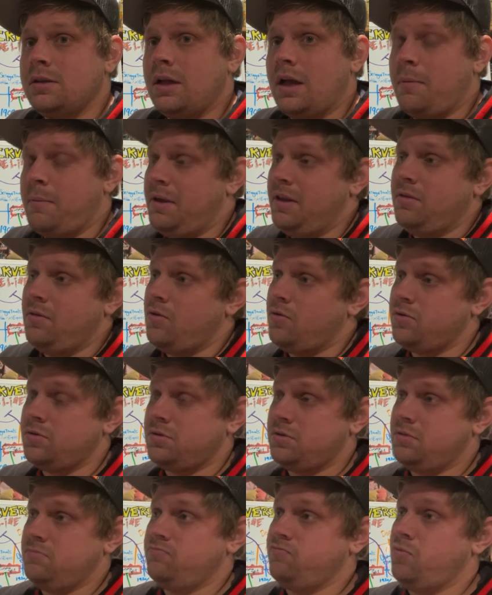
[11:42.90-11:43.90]
I mean, there
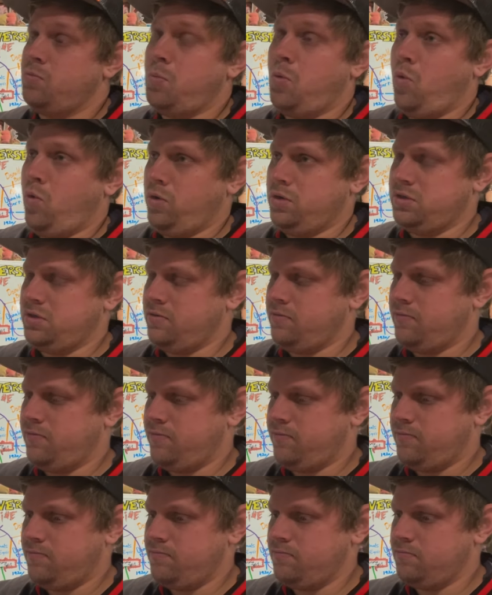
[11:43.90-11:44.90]
was reports of
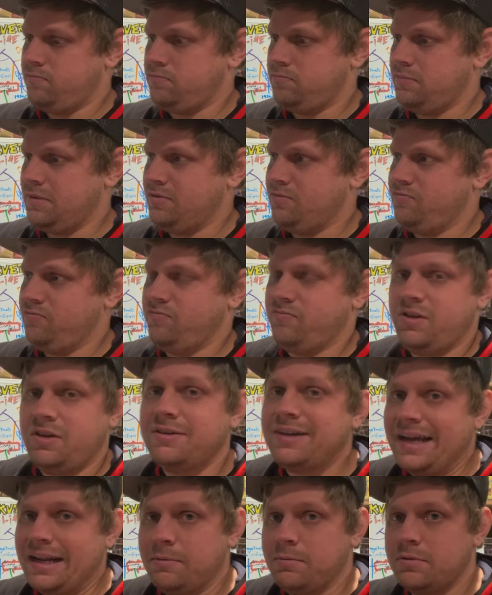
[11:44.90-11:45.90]

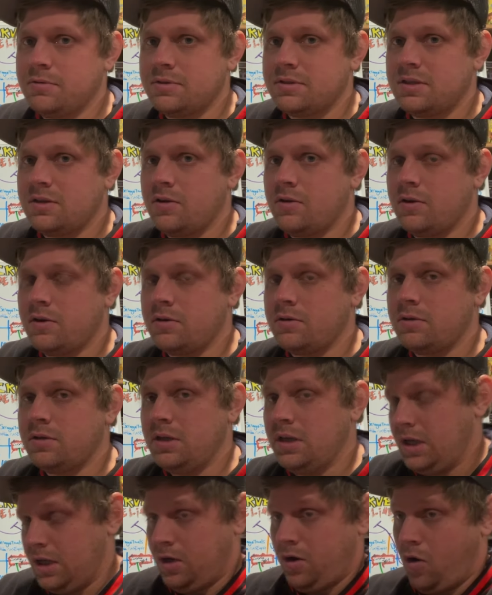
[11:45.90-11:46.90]
real animals in our
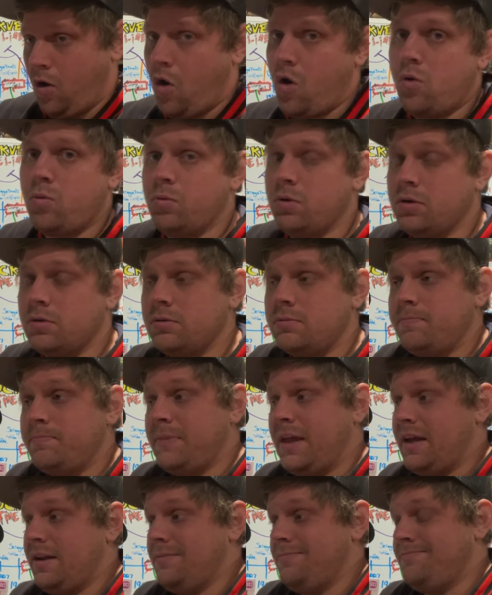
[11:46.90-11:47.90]
in our world
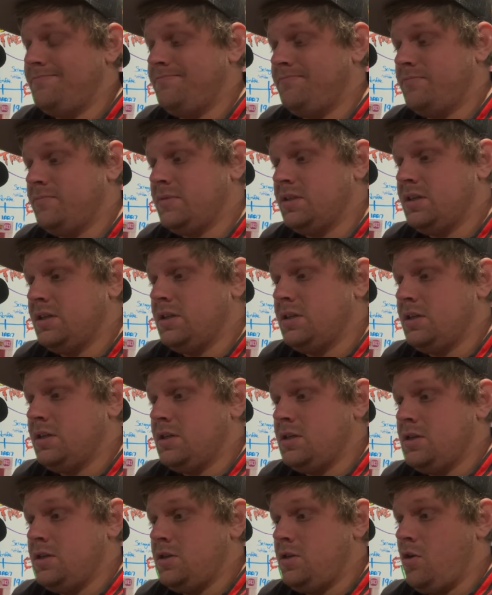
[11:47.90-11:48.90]
that
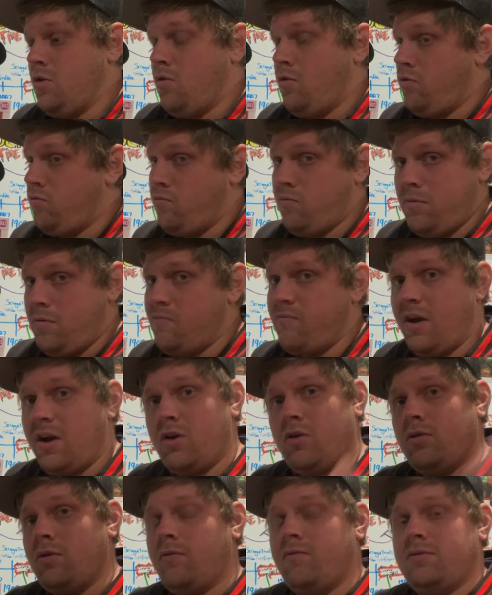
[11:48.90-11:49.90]
you know the world
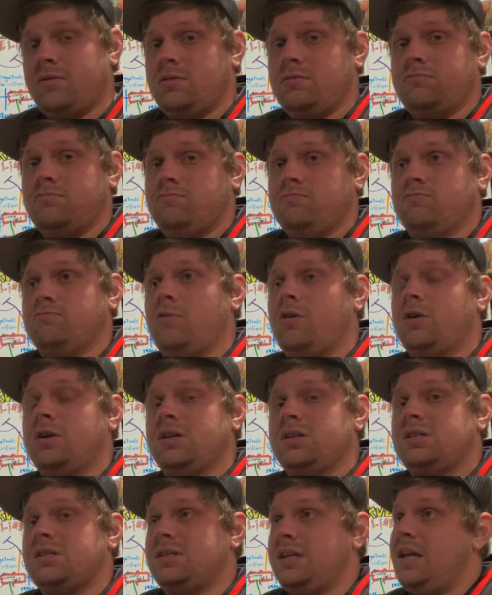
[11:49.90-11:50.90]
record of the
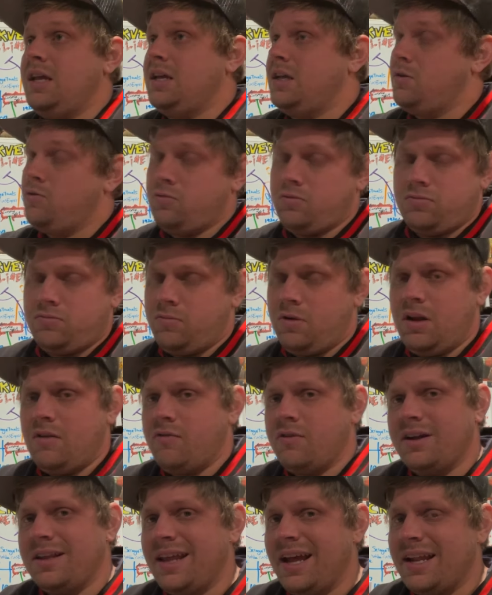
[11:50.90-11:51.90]
longest snake or
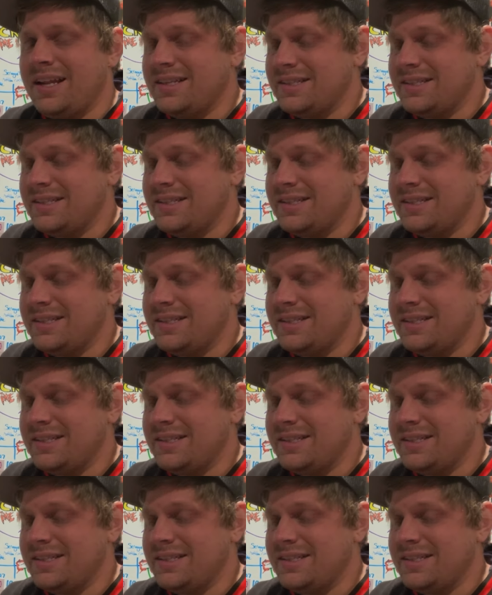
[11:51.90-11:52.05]
whatever At that.